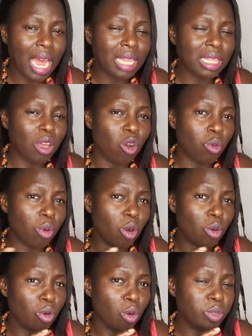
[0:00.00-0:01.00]
and the
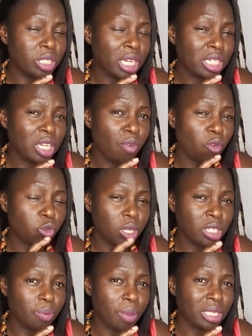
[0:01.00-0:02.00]
objective of
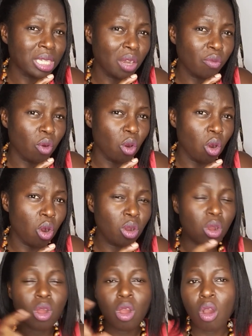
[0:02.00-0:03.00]
20% for
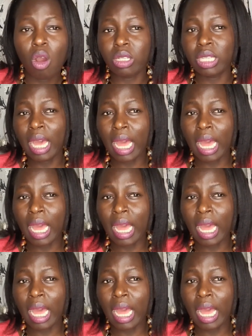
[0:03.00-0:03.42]
OC or the